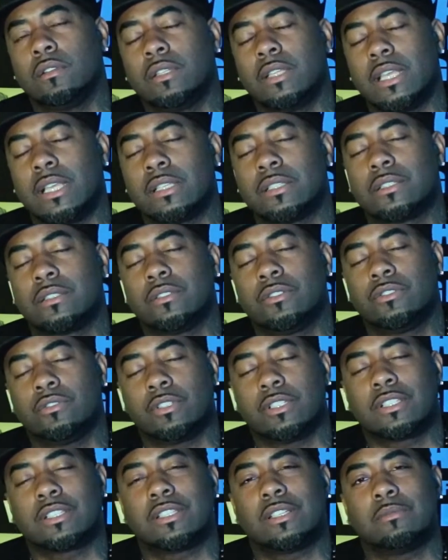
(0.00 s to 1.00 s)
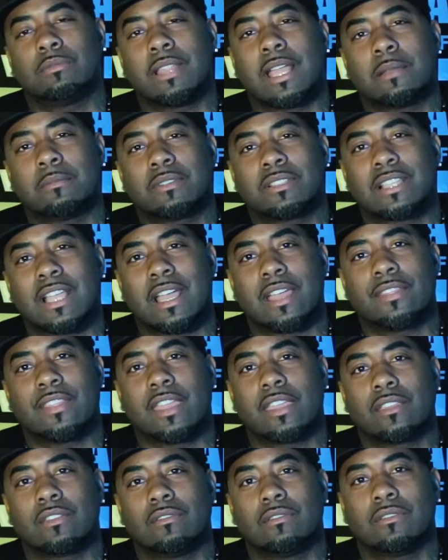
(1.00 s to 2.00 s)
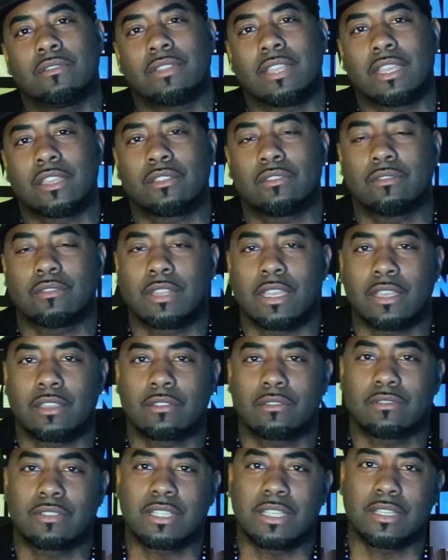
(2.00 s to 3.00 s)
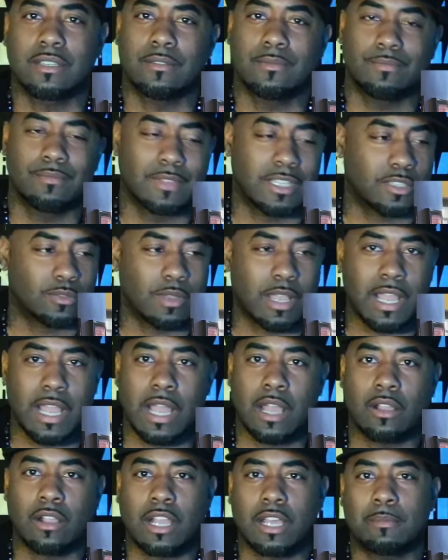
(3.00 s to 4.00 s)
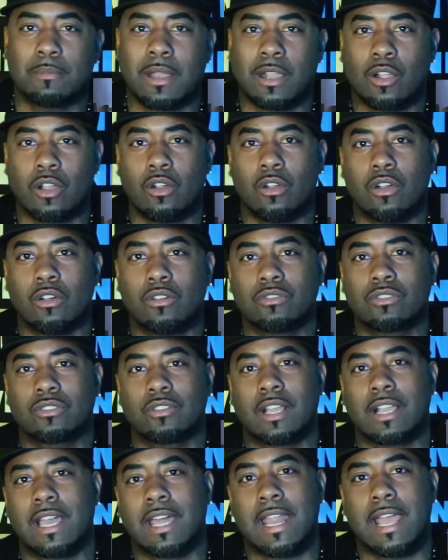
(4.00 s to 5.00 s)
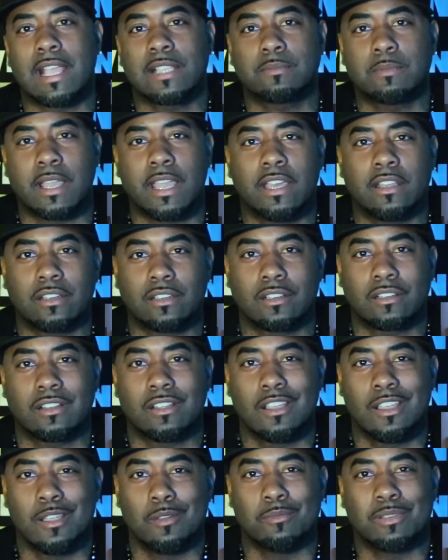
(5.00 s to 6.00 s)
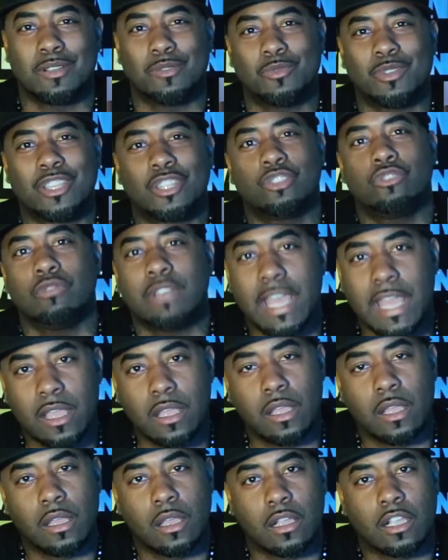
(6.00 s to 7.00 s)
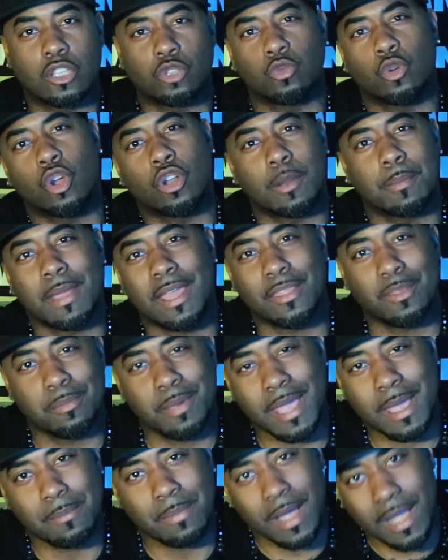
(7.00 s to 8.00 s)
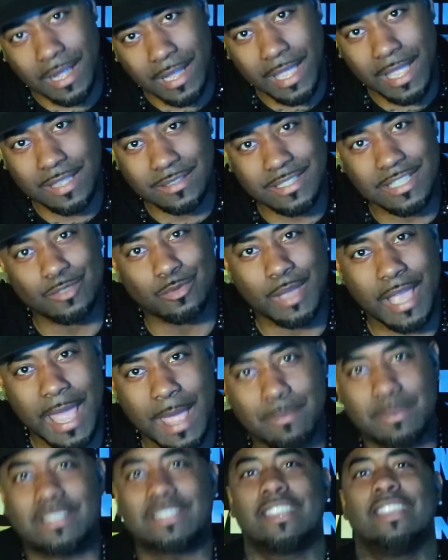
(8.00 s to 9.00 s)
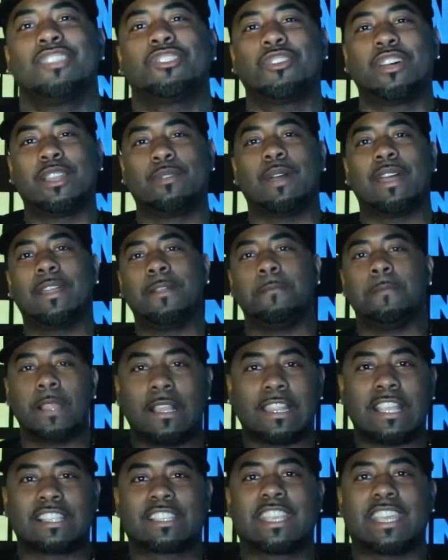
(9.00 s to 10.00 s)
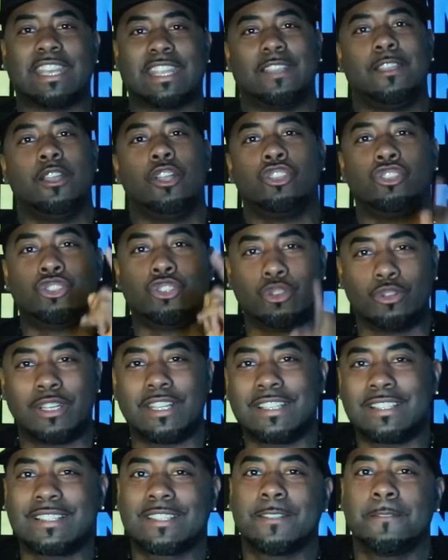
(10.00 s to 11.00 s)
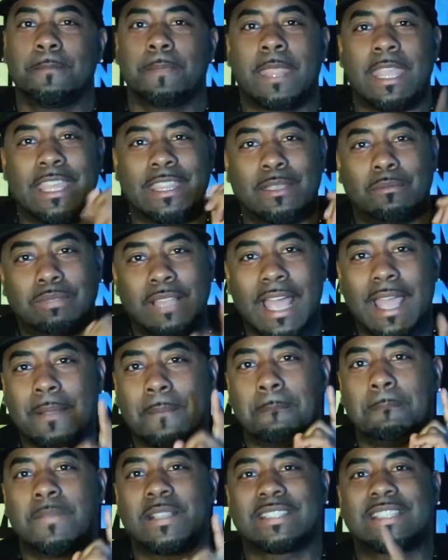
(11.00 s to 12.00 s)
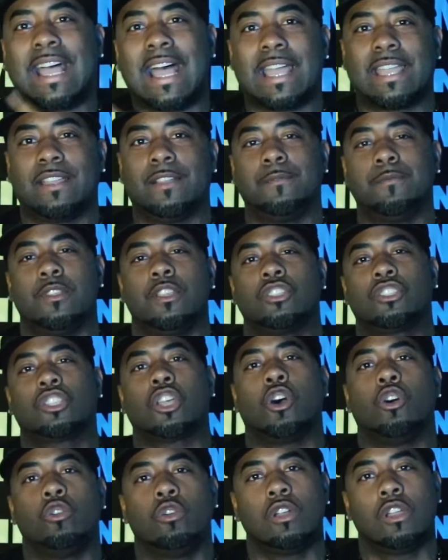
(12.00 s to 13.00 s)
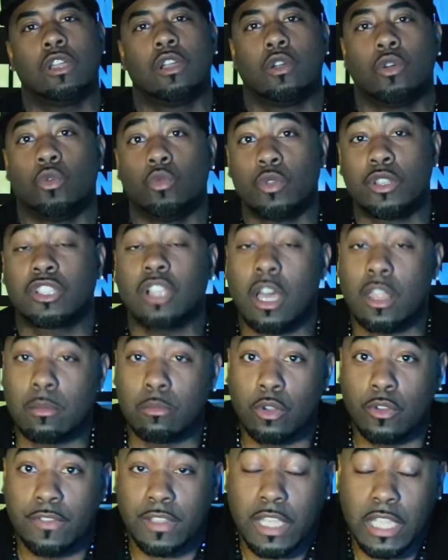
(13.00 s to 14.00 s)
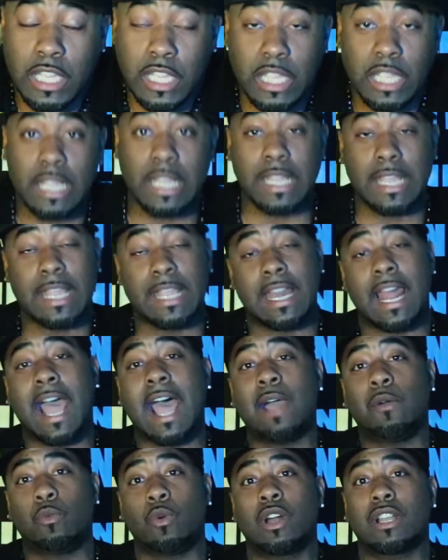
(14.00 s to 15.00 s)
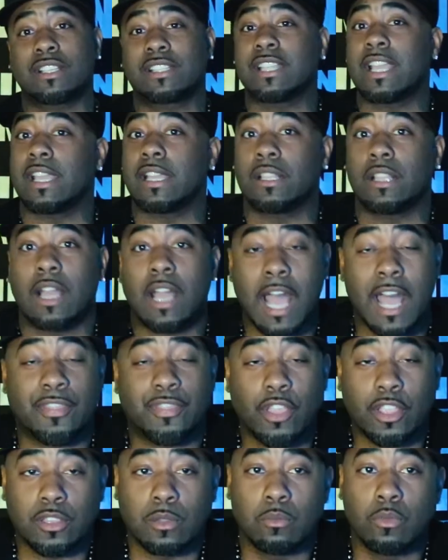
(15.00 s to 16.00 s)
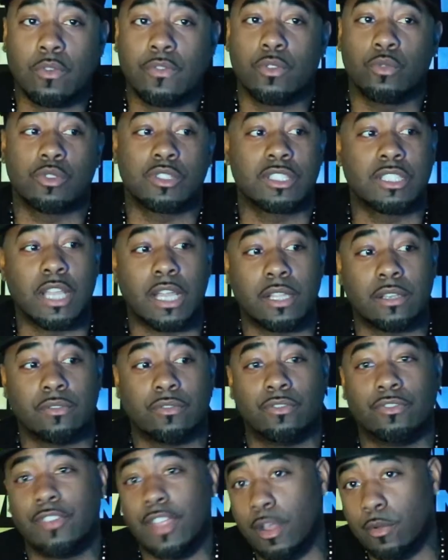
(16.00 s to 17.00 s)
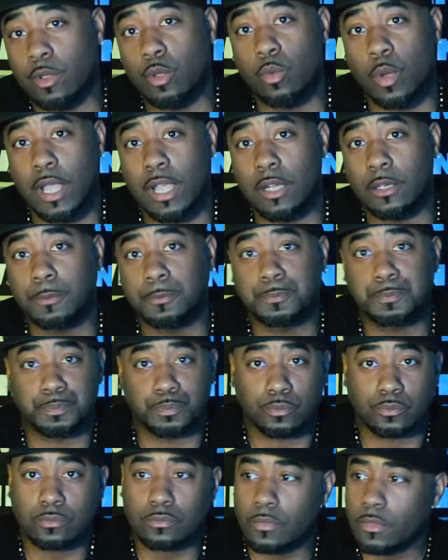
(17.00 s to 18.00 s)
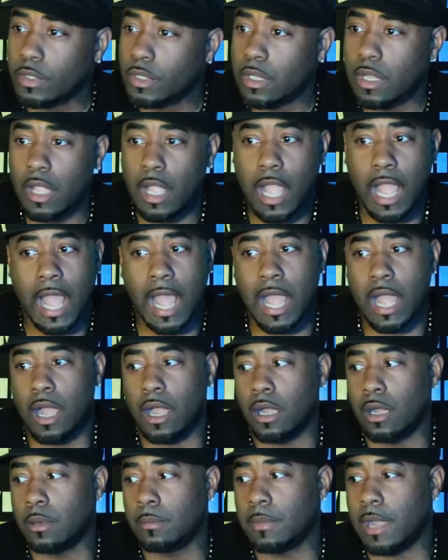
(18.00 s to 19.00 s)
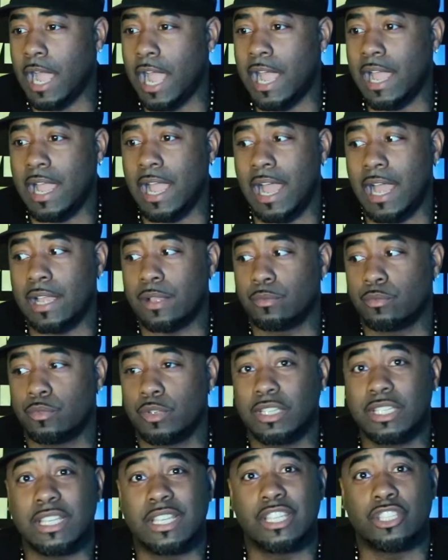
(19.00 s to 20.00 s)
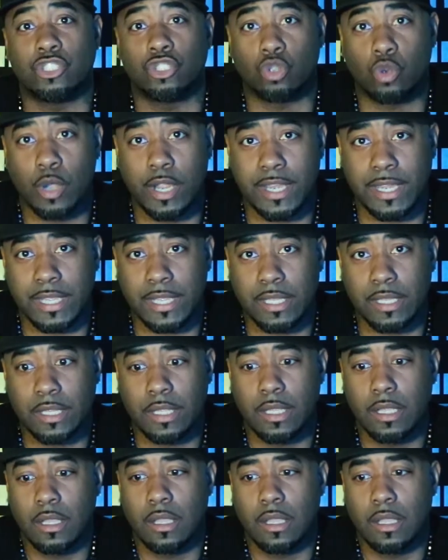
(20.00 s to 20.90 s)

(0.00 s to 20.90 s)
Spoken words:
Yes, Judas and the Black Messiah. Thank you. See, that's why I don't got my co-host, so I got to ask my editor. But we can do that because we're on the Panther Pad podcast. That's what happens. So anyway, let's get it. Judas and the Black Messiah. So we saw the movie. And I want to say, I thought the movie was done very well. I really enjoyed it.